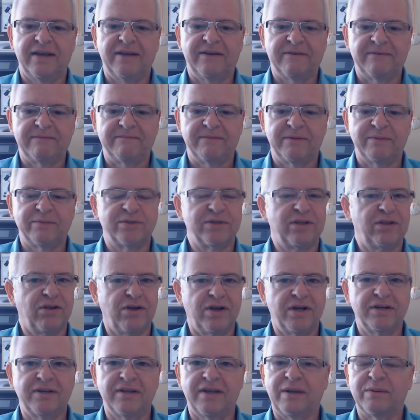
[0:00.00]
It was a
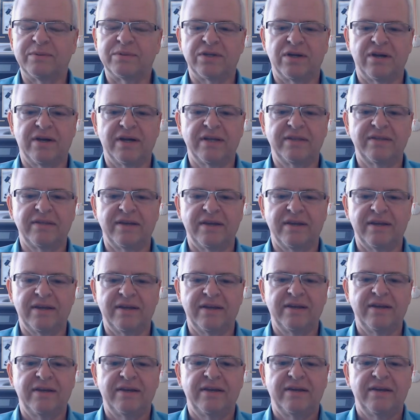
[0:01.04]
long day. It was a hot day.
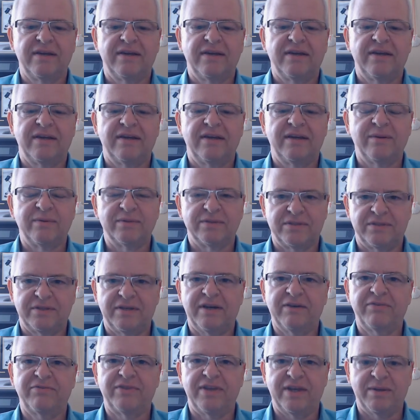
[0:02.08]
It was a
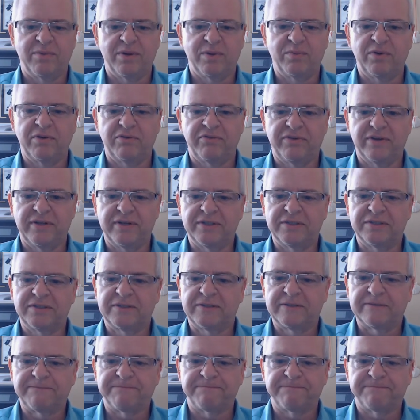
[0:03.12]
tough day, but we finished.